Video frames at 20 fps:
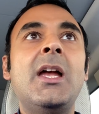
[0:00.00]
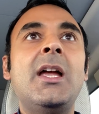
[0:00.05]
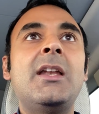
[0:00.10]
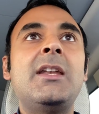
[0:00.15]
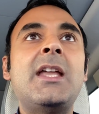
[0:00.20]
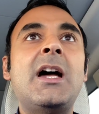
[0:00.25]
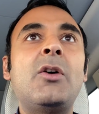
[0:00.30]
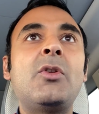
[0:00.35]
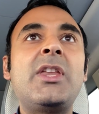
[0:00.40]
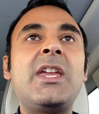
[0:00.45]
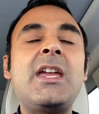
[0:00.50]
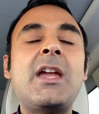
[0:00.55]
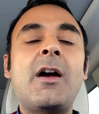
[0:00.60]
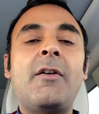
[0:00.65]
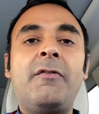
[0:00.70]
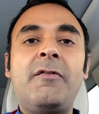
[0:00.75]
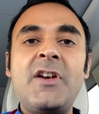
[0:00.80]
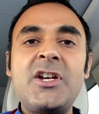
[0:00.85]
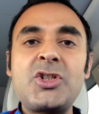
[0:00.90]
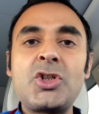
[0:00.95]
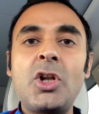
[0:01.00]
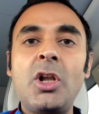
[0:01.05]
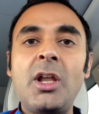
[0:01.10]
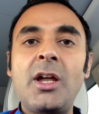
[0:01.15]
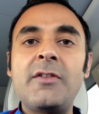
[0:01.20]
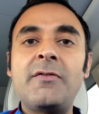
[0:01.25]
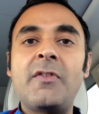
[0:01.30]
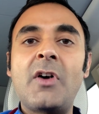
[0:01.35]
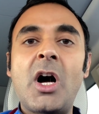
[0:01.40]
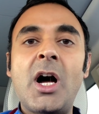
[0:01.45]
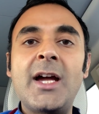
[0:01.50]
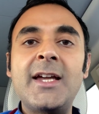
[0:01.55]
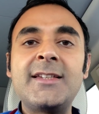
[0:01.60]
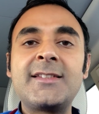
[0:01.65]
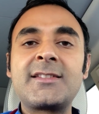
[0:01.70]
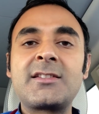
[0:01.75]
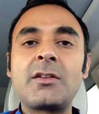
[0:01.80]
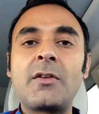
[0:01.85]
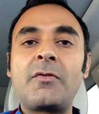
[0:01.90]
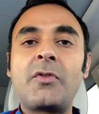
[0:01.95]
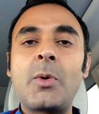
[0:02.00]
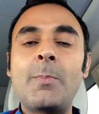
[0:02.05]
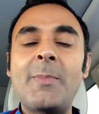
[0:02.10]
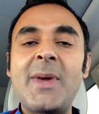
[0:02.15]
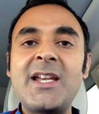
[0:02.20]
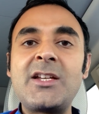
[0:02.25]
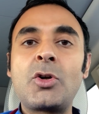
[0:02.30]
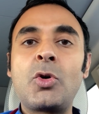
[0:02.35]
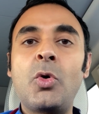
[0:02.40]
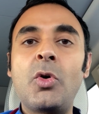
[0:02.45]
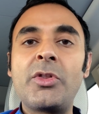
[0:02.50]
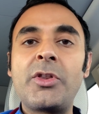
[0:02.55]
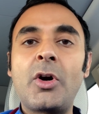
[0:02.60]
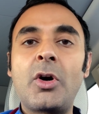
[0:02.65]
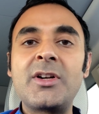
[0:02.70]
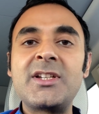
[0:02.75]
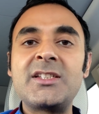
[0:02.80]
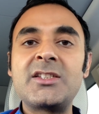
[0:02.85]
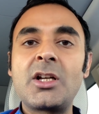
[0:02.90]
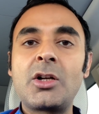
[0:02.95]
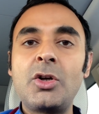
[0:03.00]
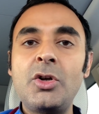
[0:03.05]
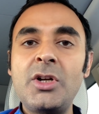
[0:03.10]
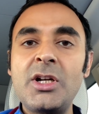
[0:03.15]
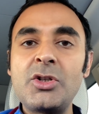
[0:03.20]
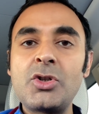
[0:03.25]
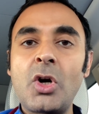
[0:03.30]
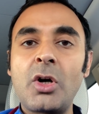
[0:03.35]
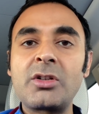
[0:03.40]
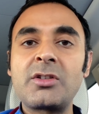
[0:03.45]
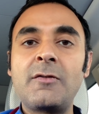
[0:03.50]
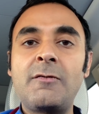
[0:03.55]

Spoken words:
Now, the official advice from medical authorities, including Dr.